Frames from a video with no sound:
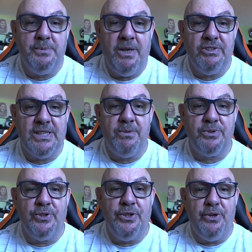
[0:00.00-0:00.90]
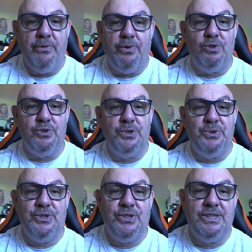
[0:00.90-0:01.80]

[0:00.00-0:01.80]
whereas I was going to do 4 juices